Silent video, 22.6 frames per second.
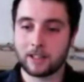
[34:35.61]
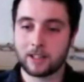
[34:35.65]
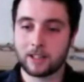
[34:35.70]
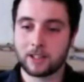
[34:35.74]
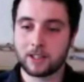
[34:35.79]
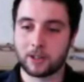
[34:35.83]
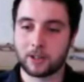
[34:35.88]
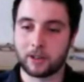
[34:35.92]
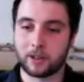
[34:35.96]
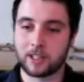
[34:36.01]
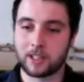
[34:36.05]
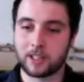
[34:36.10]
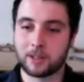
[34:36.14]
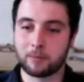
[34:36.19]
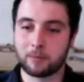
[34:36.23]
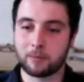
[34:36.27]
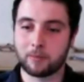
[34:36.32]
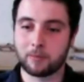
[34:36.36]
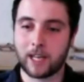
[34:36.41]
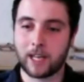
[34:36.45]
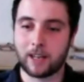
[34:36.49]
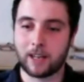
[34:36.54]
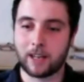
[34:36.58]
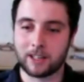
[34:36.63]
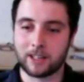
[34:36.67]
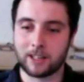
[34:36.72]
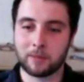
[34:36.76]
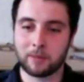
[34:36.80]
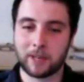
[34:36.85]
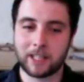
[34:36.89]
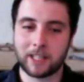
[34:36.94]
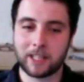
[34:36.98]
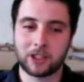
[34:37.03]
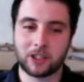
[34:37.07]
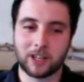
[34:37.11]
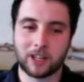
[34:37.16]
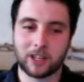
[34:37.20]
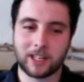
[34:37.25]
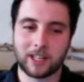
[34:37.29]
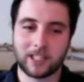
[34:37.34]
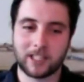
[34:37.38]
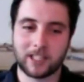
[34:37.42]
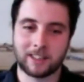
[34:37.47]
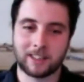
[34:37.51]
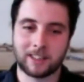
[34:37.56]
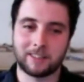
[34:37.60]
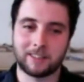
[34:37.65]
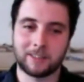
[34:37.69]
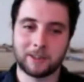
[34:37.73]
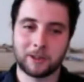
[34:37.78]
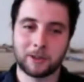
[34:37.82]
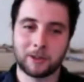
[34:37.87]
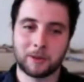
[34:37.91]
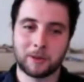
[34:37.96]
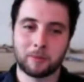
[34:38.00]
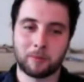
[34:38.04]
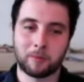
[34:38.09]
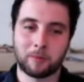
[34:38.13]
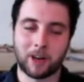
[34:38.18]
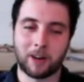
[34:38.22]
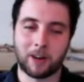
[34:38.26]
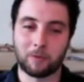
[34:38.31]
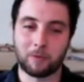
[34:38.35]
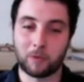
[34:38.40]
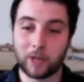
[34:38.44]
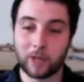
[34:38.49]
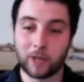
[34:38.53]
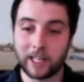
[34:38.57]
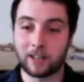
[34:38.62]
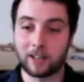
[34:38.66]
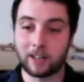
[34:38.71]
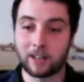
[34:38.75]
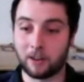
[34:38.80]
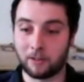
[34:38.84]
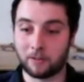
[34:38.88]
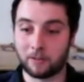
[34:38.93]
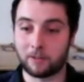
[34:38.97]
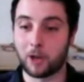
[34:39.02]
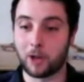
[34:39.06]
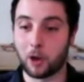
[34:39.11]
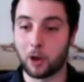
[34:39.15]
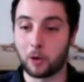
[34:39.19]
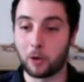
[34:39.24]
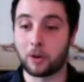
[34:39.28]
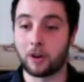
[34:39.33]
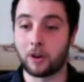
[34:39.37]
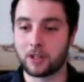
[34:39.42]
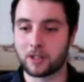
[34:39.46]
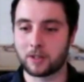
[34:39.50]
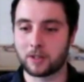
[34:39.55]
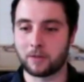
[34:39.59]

So there's some, yeah, there's some interesting but really low-cost,